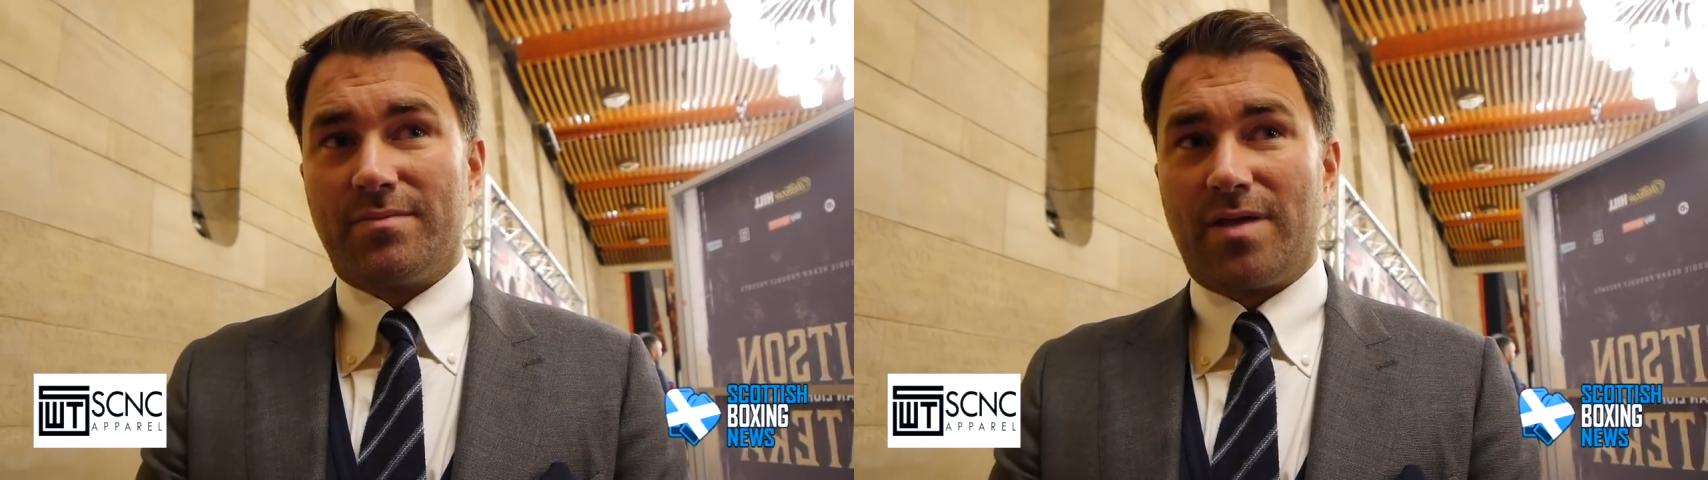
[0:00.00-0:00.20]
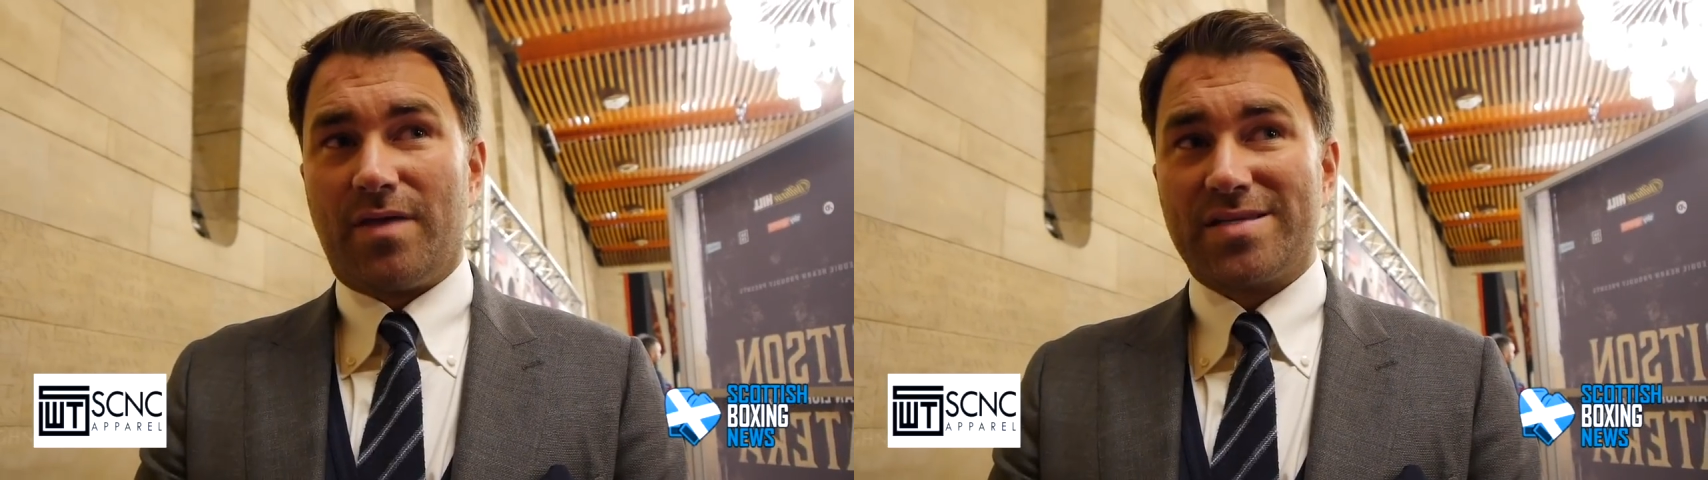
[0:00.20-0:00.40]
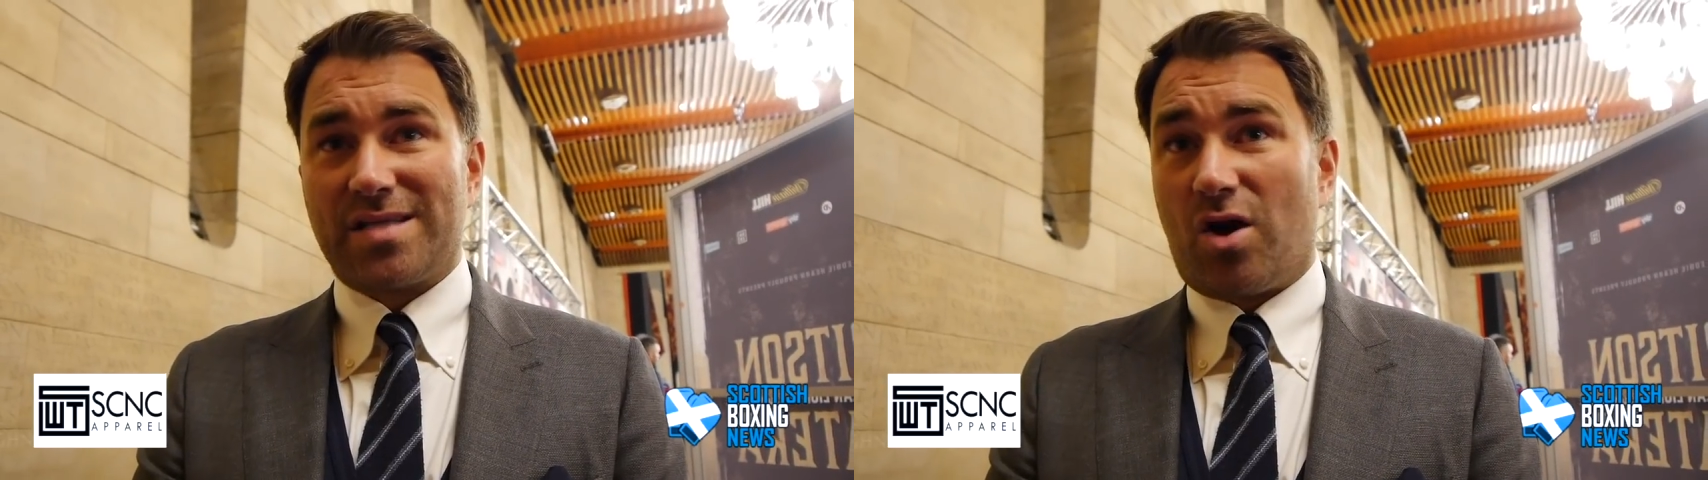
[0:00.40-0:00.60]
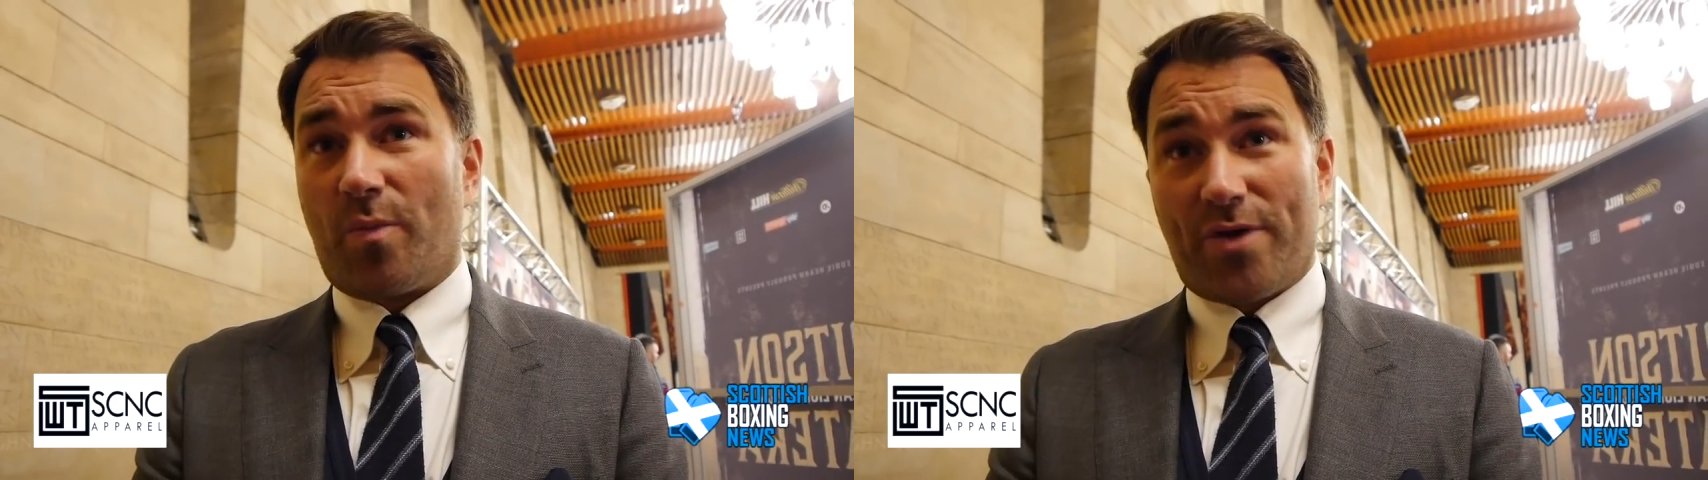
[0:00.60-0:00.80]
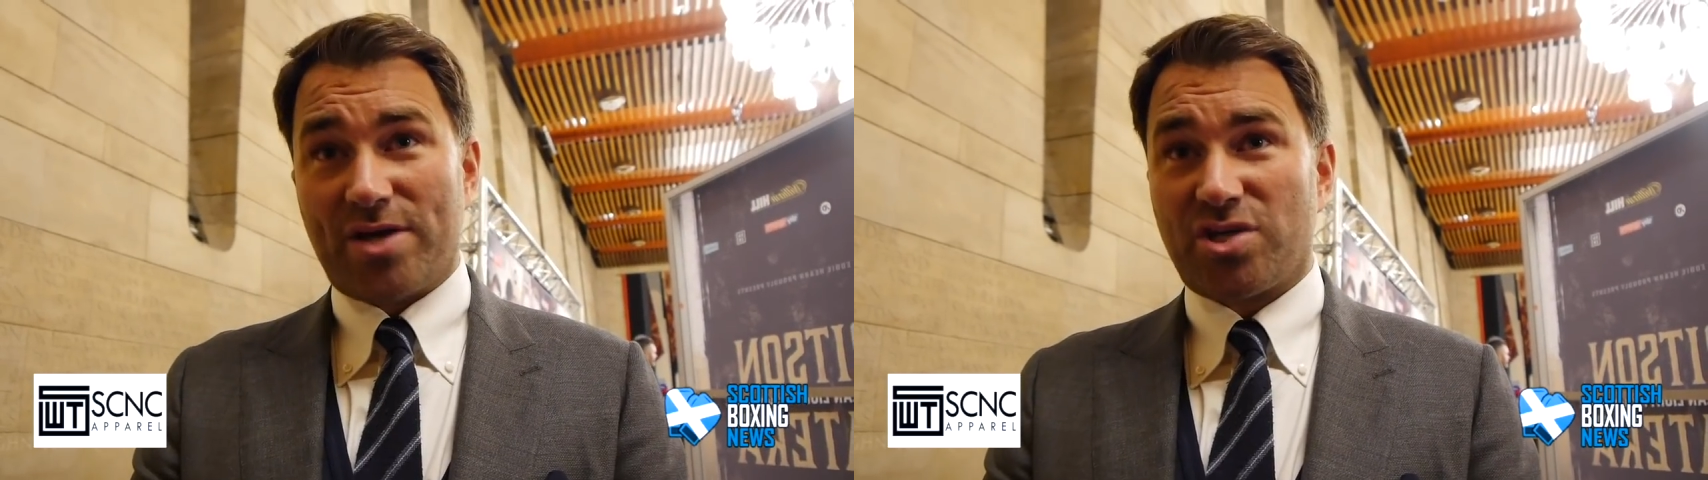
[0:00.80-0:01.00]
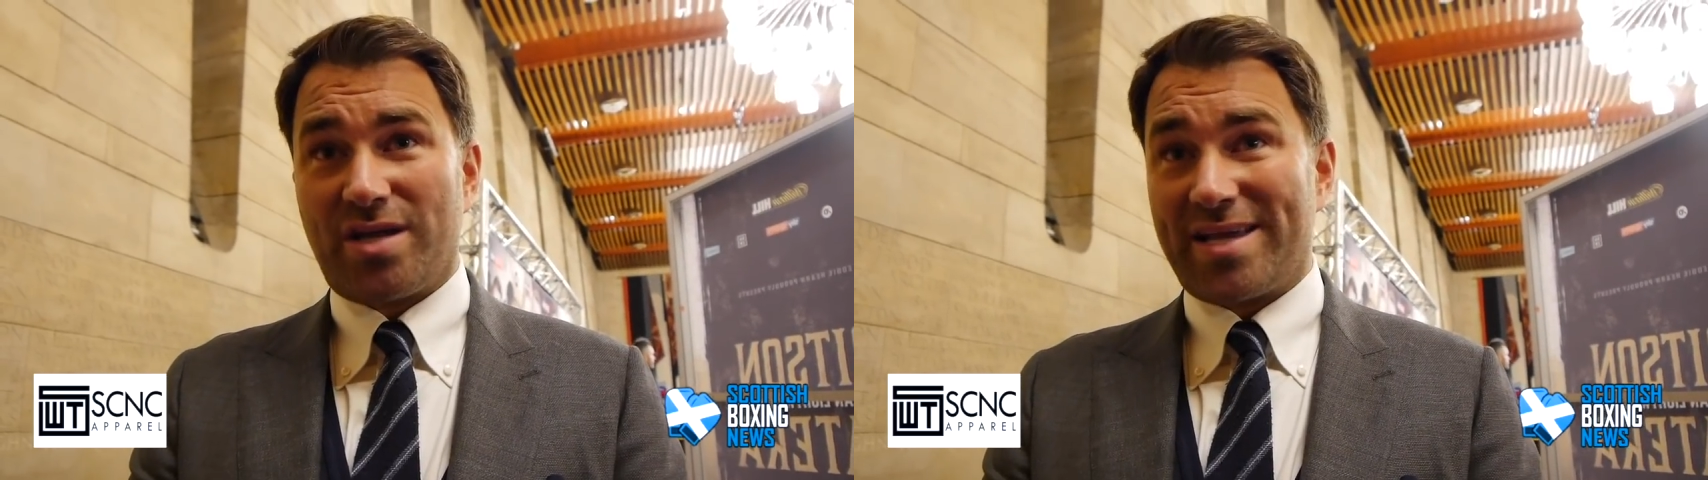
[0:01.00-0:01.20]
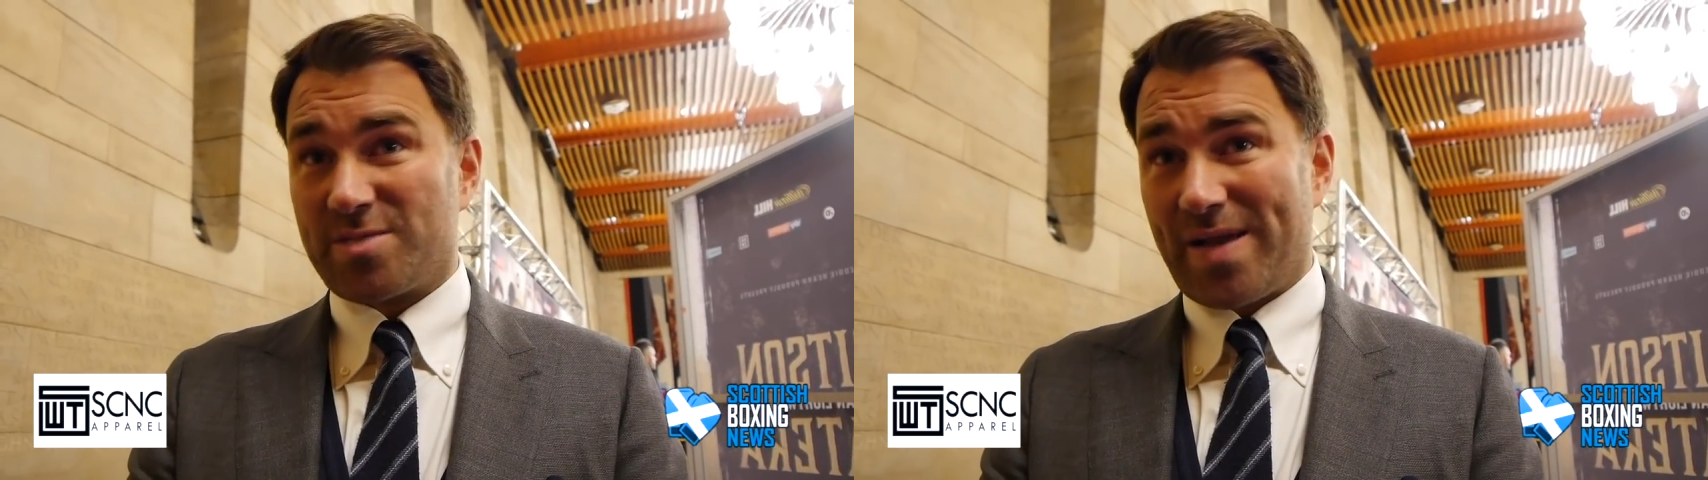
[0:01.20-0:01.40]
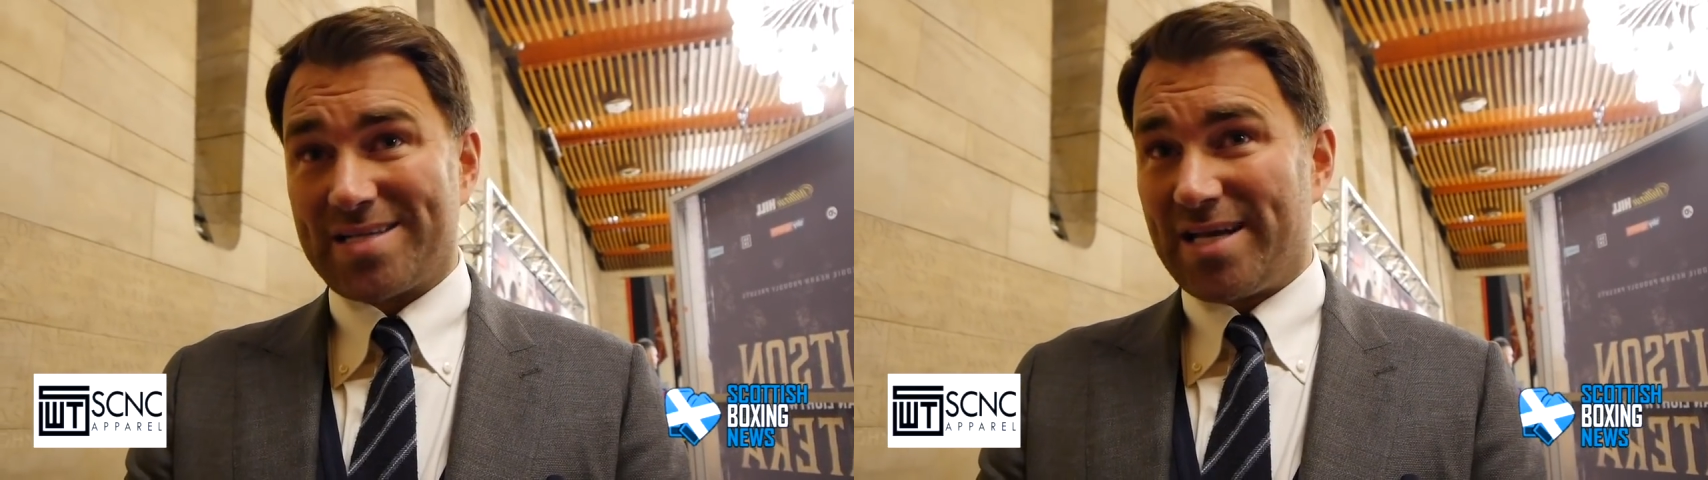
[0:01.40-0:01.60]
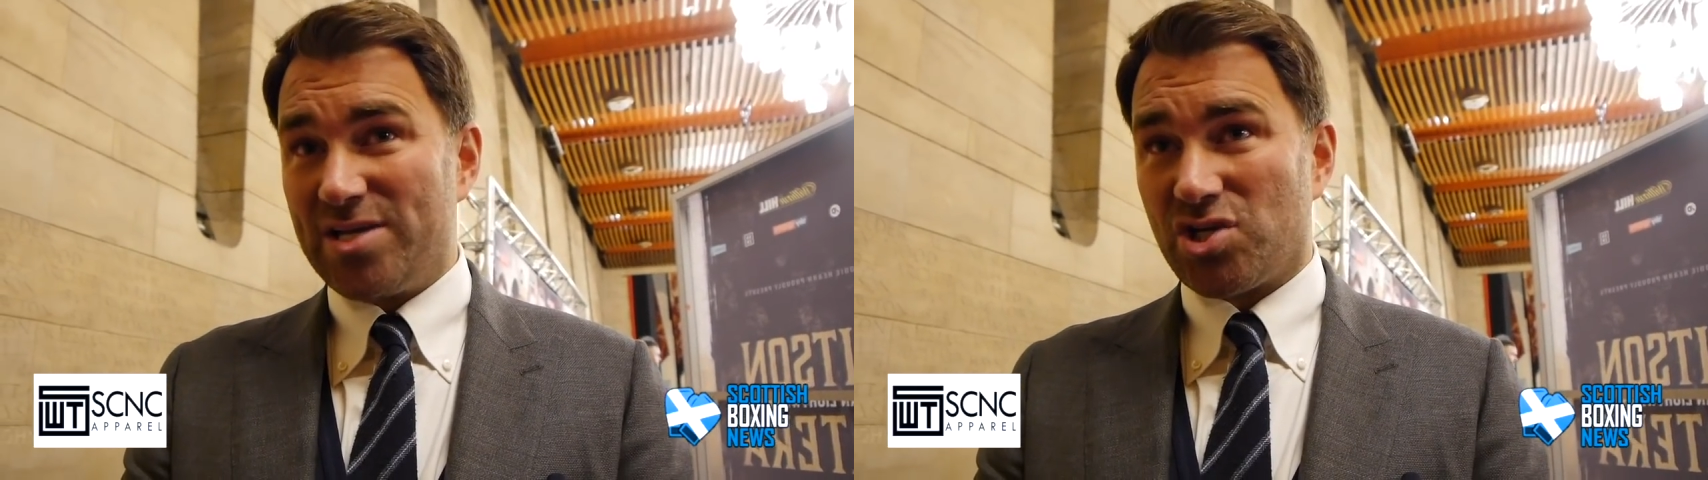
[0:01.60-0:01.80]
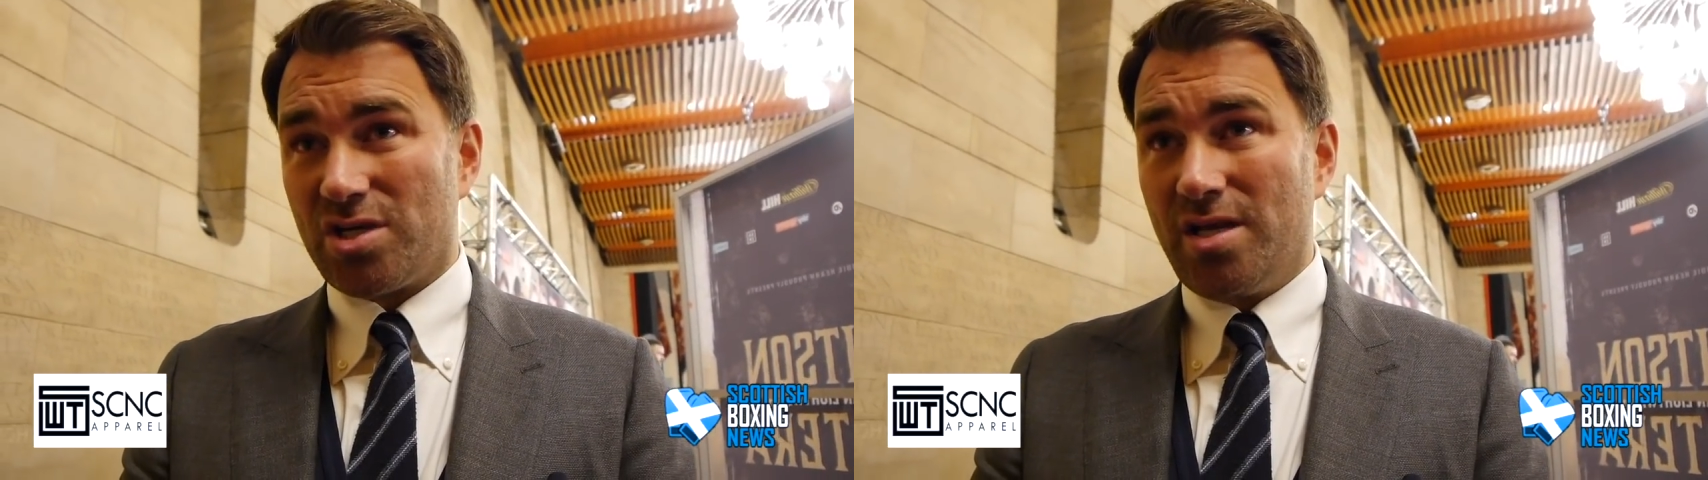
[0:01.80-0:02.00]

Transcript: You know, there's a lot of pressure and expectation,